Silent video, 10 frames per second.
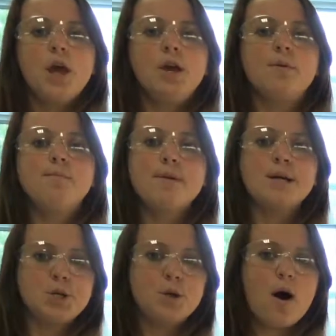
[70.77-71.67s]
You can
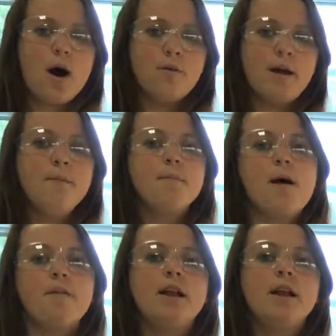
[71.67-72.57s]
measure your heart rate
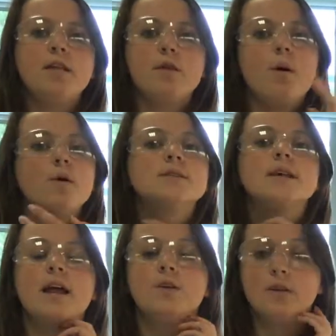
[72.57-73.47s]
by feeling the pulse
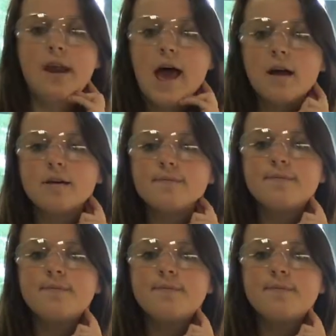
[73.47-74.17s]
in your neck,